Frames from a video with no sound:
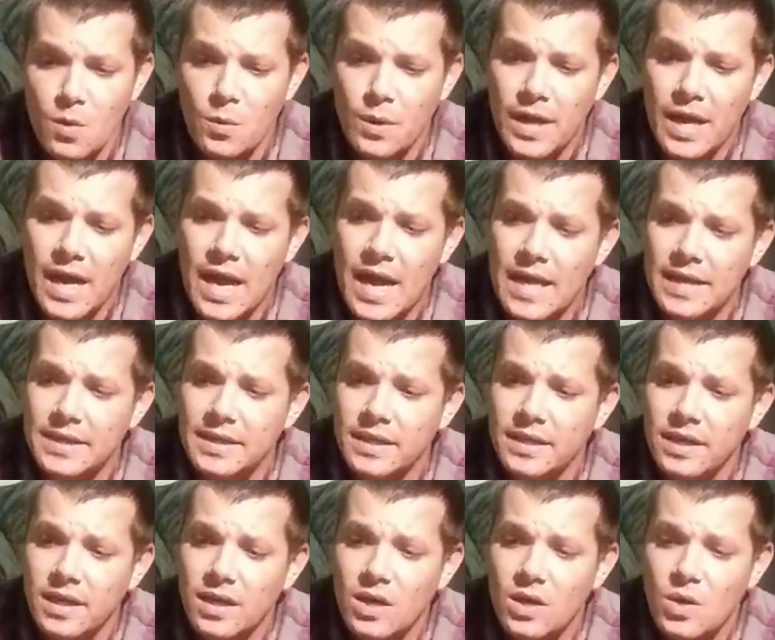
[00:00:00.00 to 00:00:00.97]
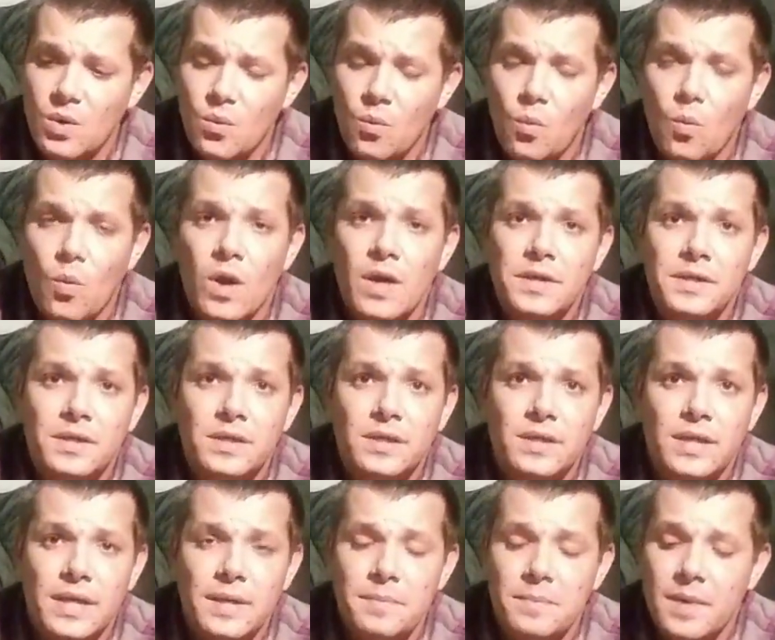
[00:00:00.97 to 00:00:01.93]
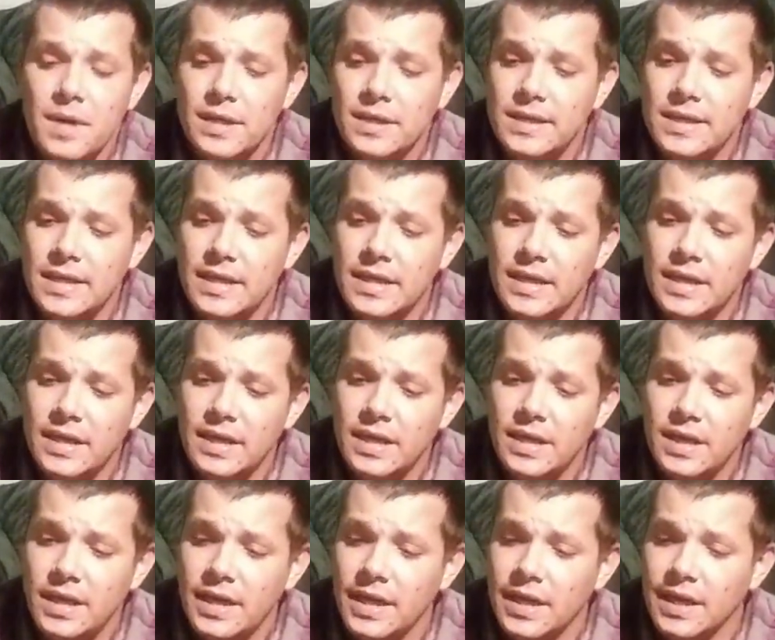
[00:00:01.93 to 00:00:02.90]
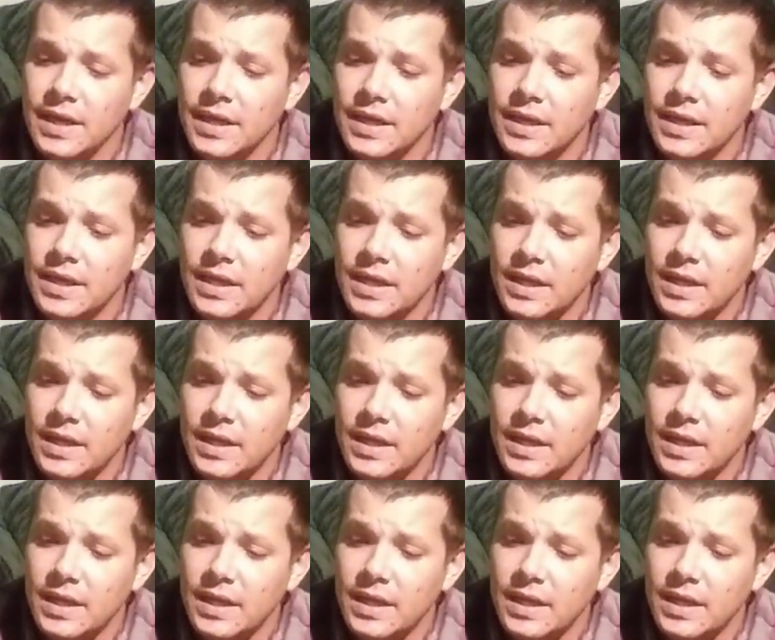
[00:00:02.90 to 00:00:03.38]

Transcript: we got one 10x10 here